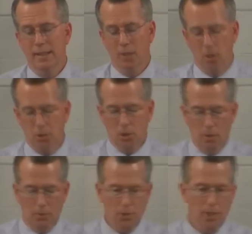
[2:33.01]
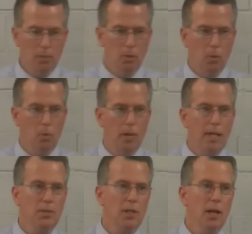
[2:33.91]
And also, we've seen we were
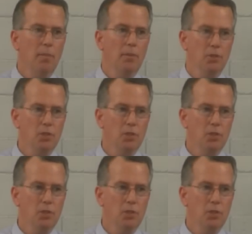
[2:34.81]
raised up and